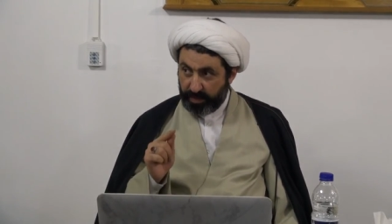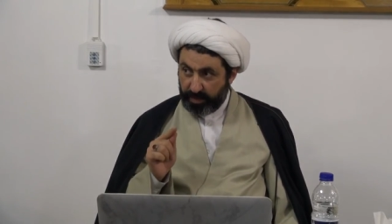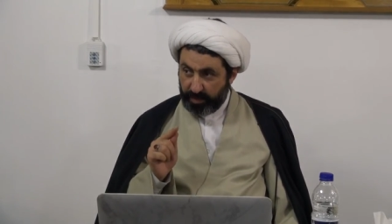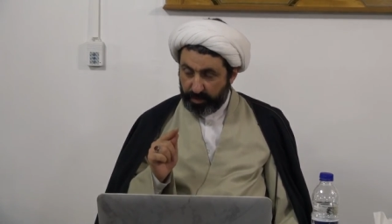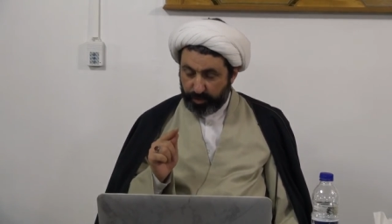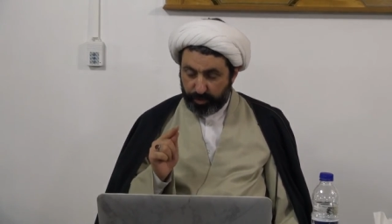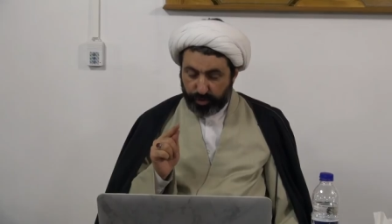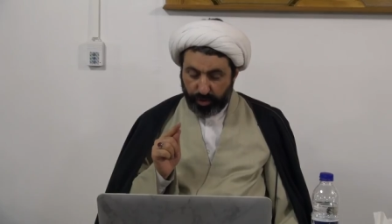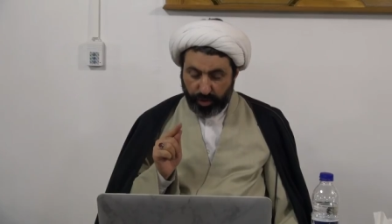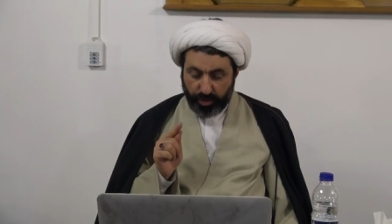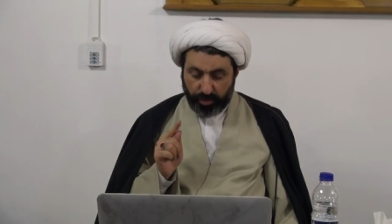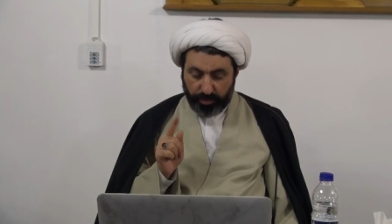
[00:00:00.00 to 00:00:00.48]

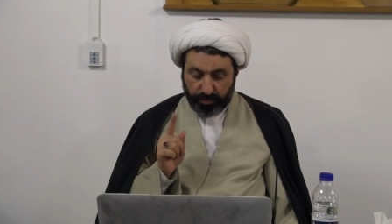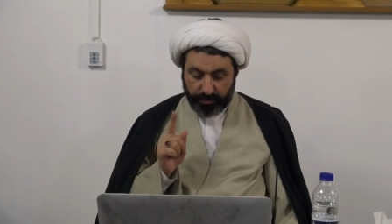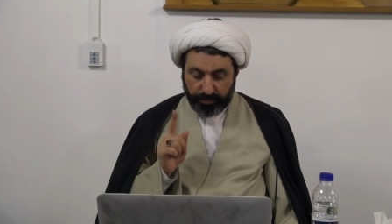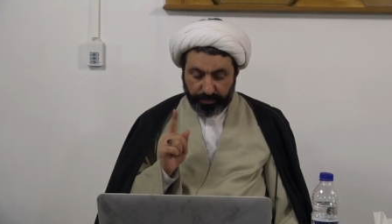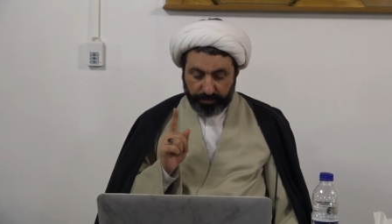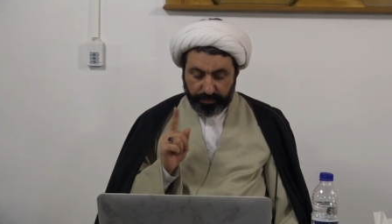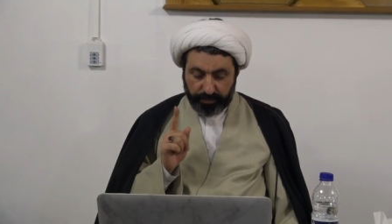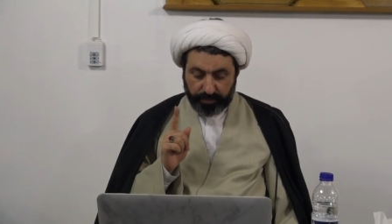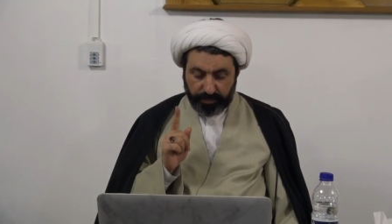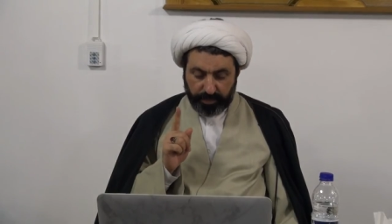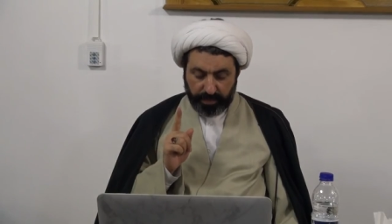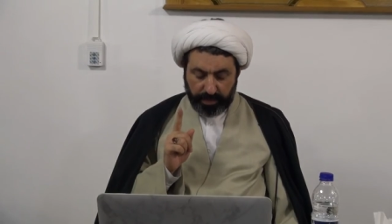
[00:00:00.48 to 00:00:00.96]
So,
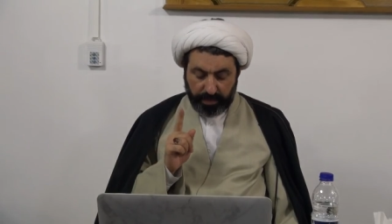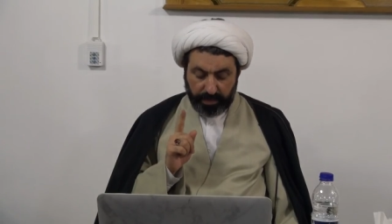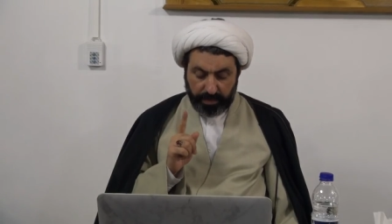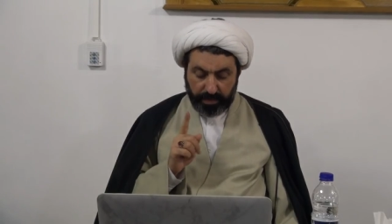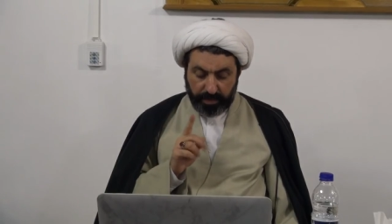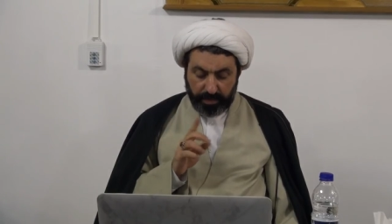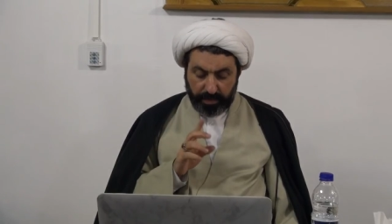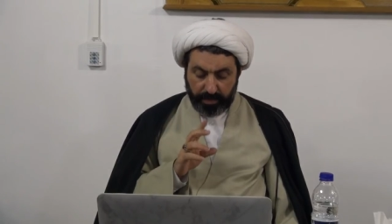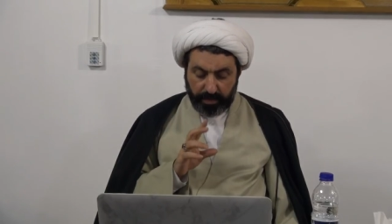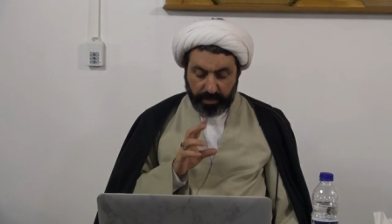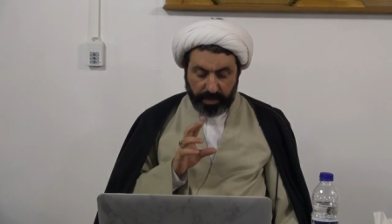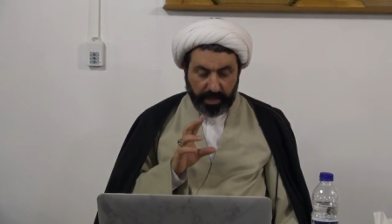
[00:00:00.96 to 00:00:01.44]

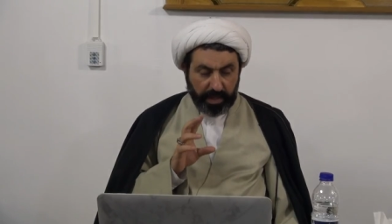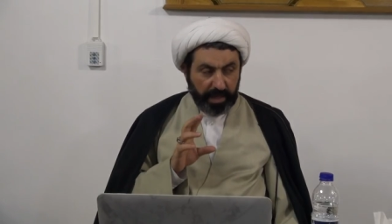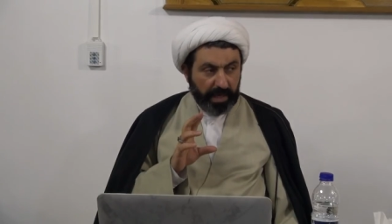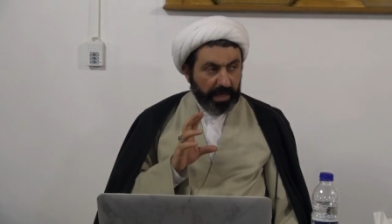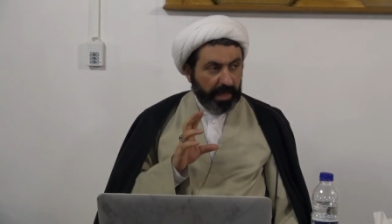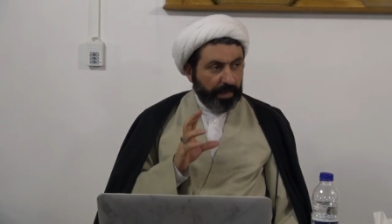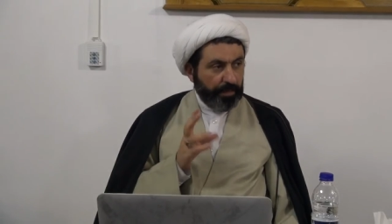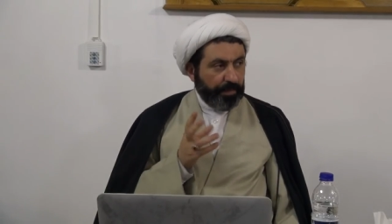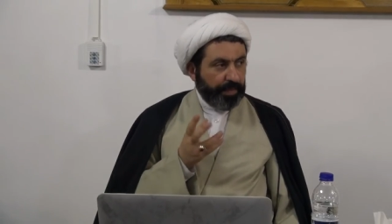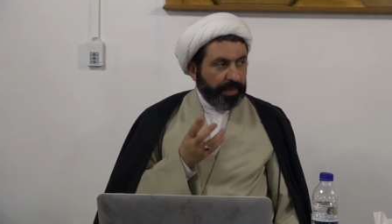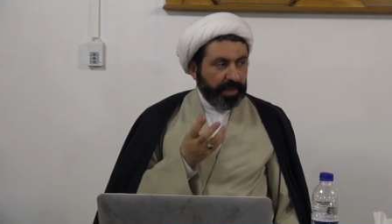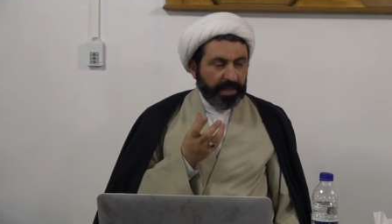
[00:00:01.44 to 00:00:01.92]

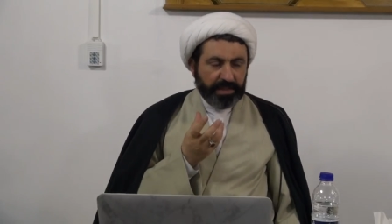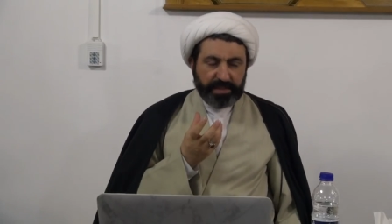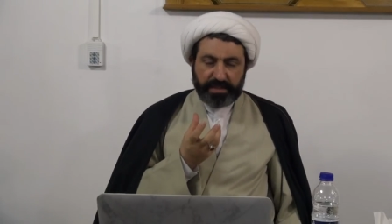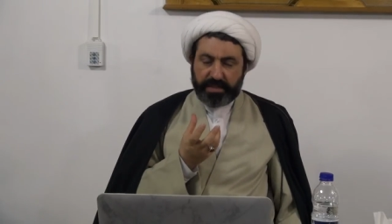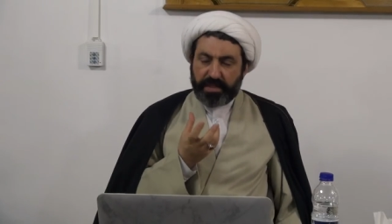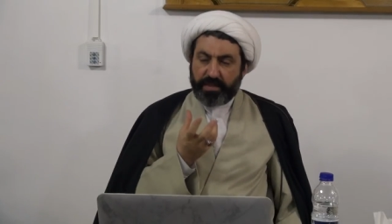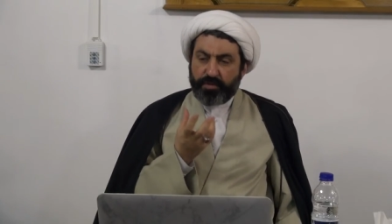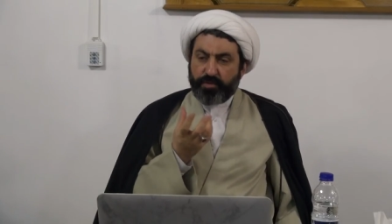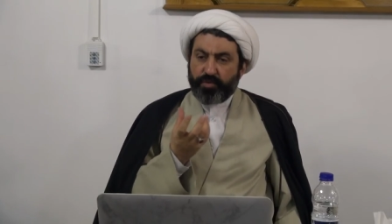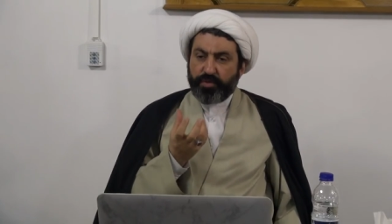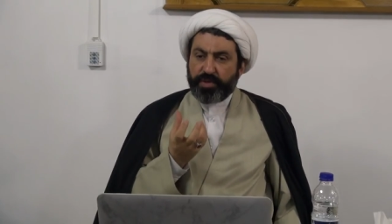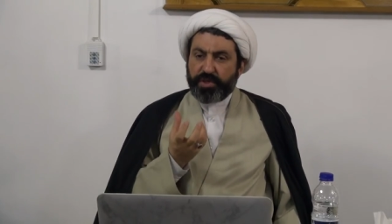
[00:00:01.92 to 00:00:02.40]
a
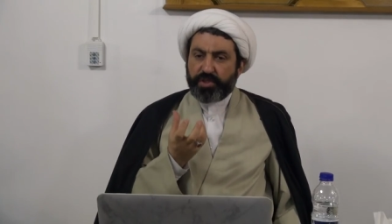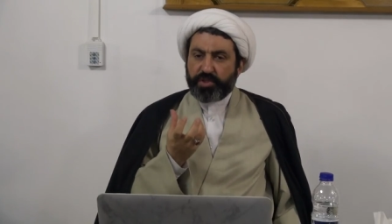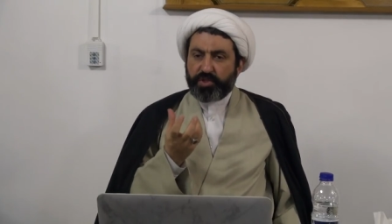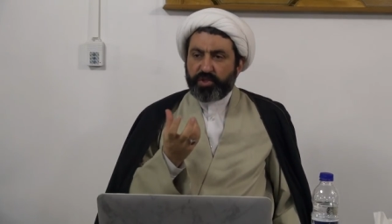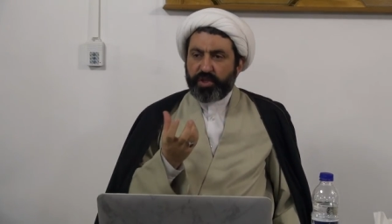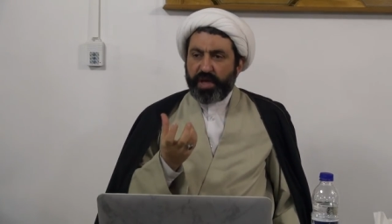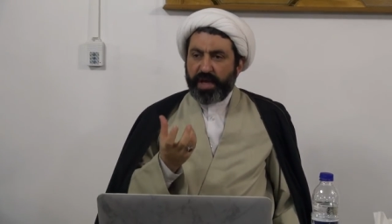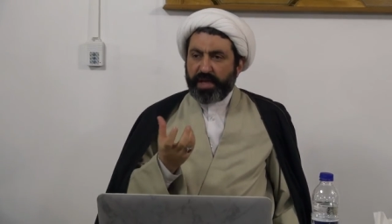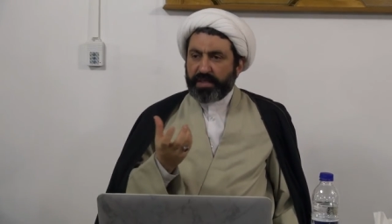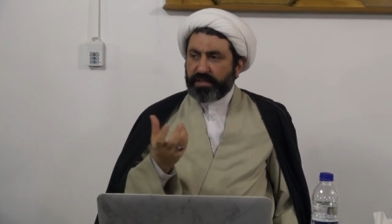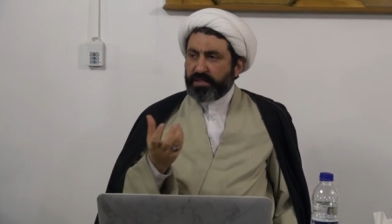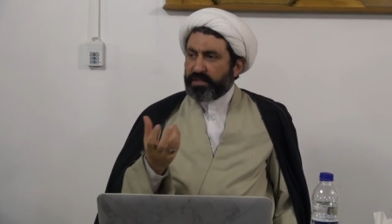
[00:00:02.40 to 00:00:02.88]
person who is
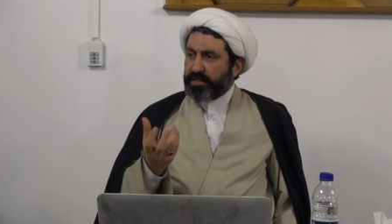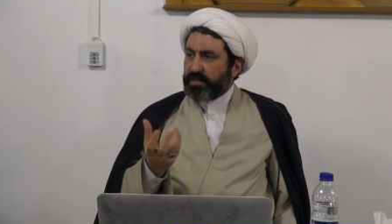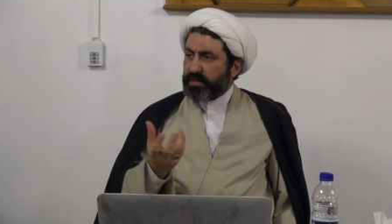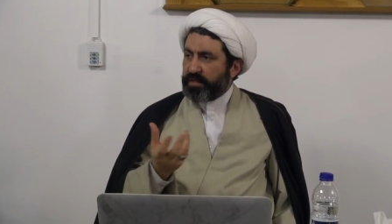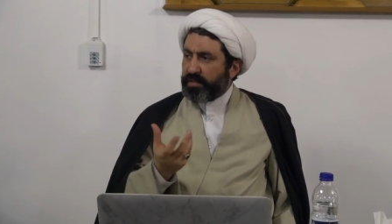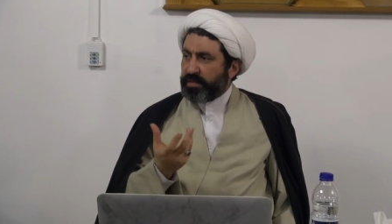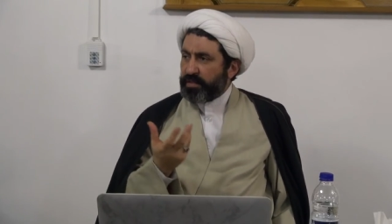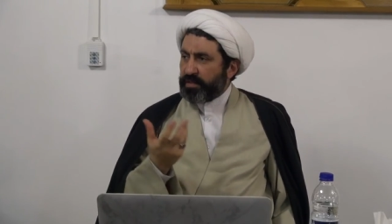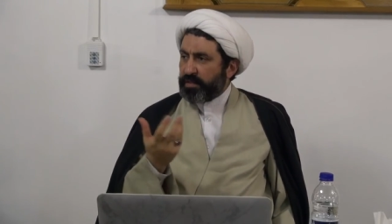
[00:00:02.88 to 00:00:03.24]
just